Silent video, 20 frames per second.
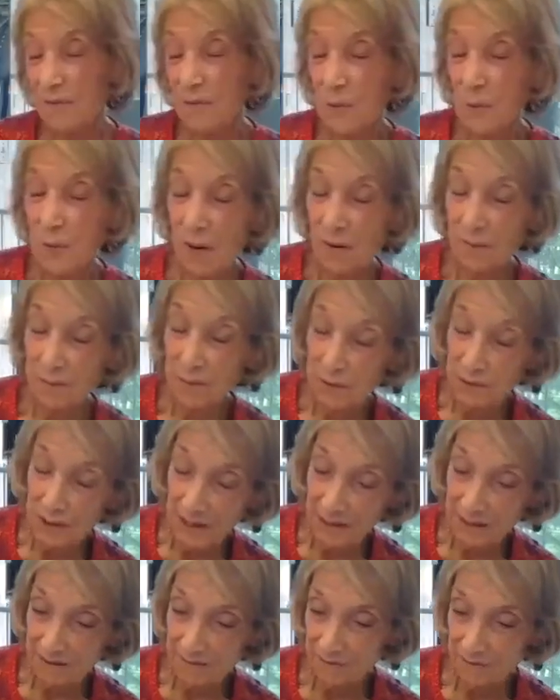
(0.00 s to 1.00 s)
if you ever
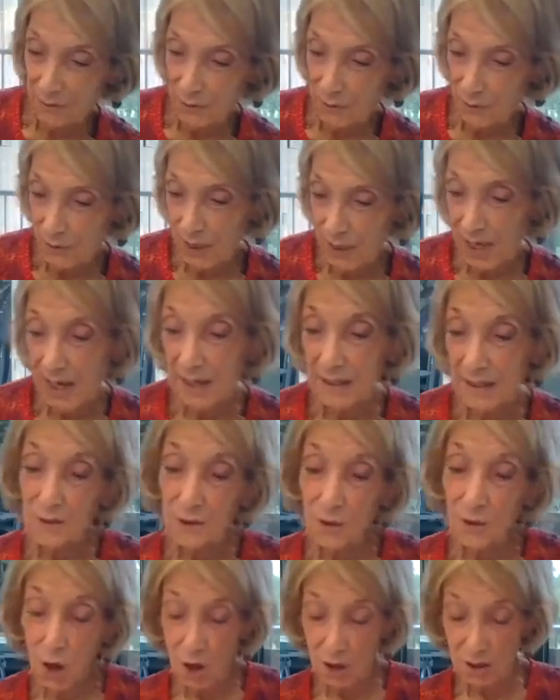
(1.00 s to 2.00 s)
let a few tag
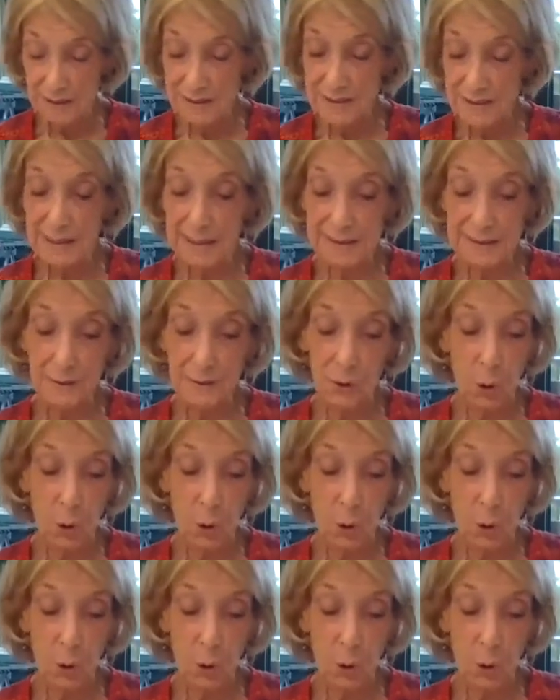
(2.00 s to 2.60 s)
alongs like